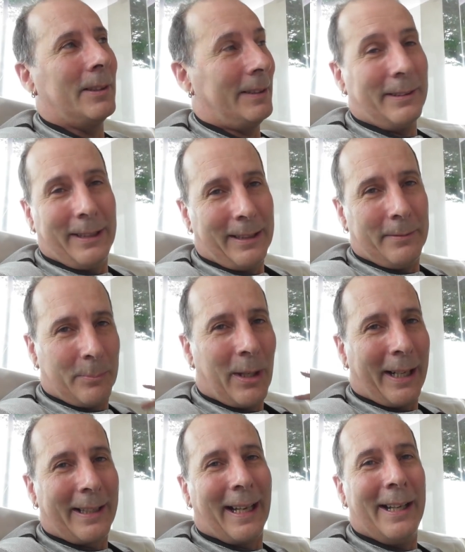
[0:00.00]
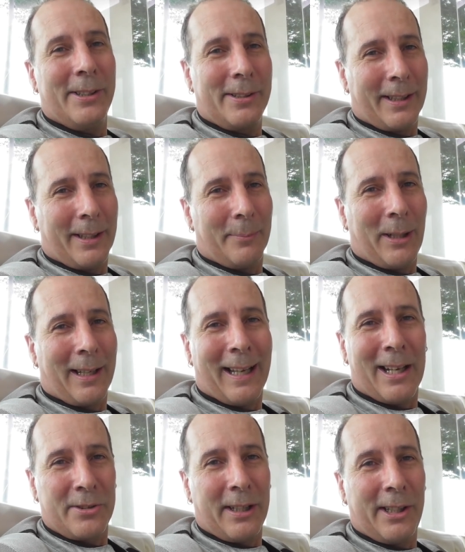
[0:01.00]
in my case, my
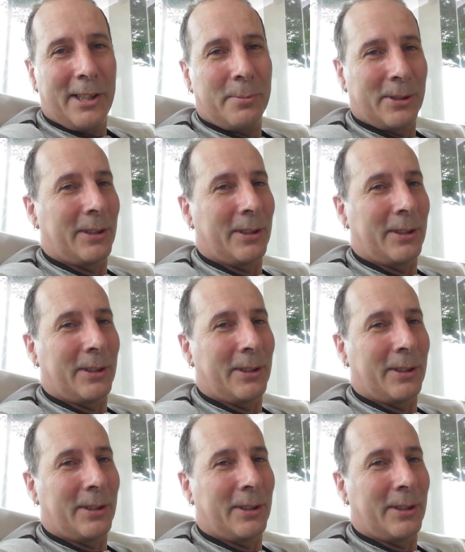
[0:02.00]
last dentist was a